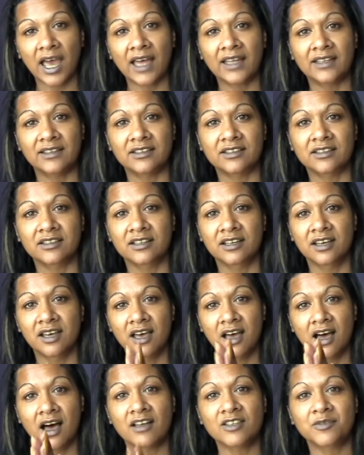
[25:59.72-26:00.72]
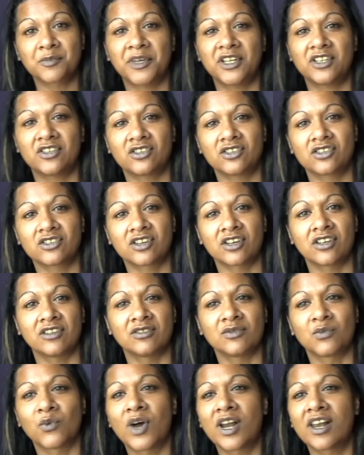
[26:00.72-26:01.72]
And I'll speak to you
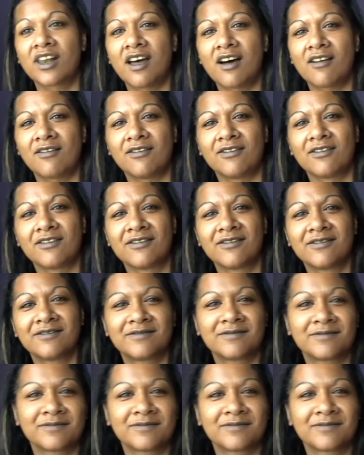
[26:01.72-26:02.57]
soon. One love.